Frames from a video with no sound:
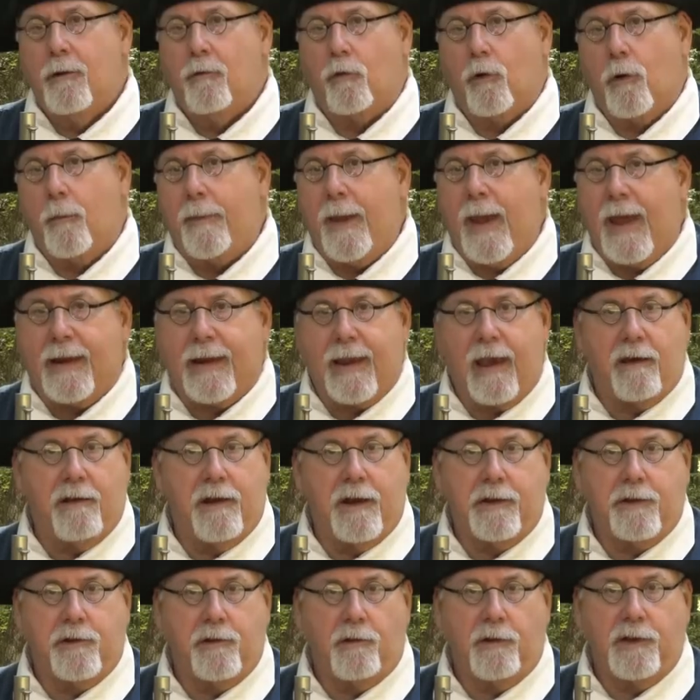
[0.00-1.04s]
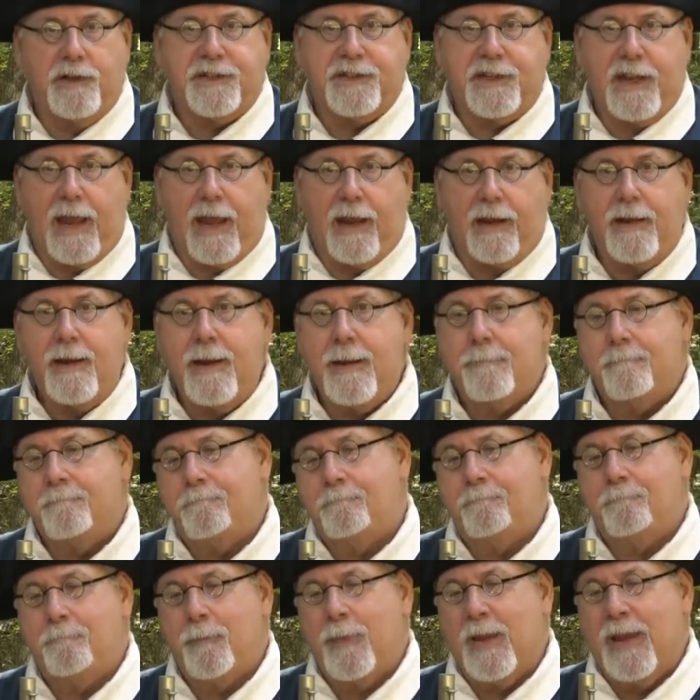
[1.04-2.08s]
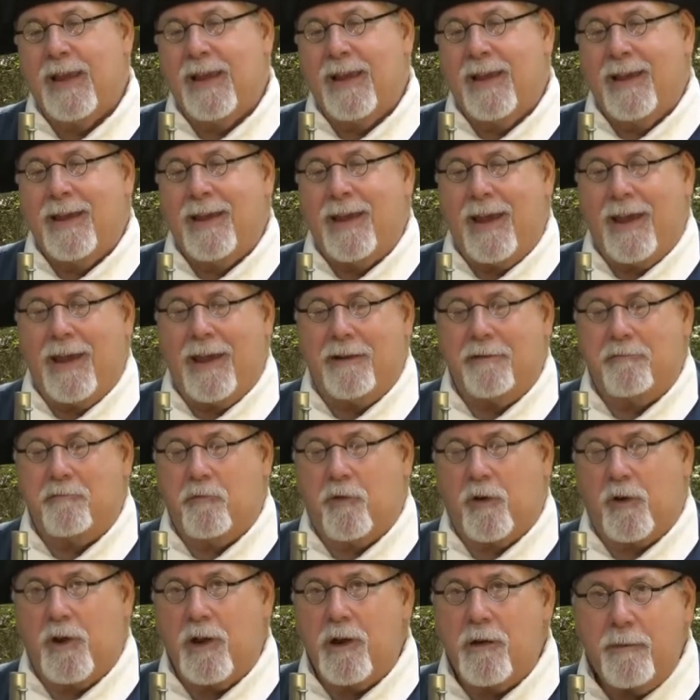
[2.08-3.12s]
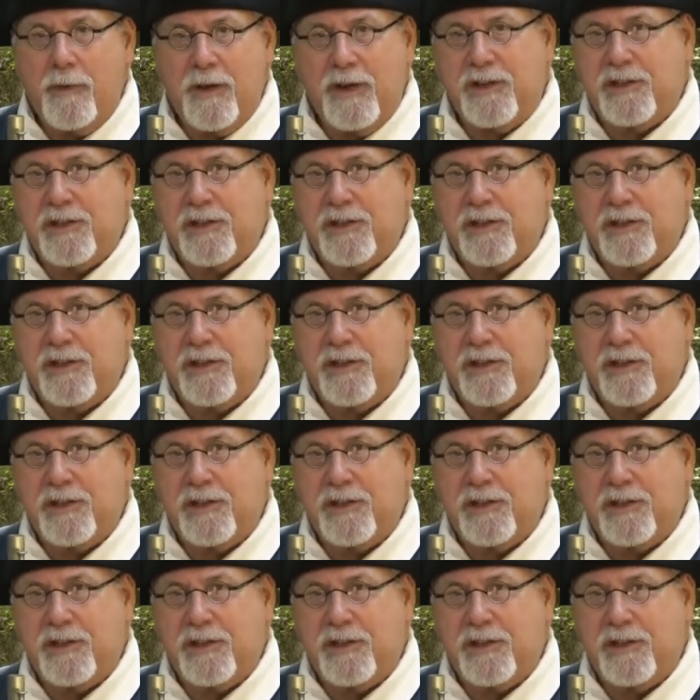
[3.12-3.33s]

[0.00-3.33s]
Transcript: we're back out at Duelist Den, and we're going to be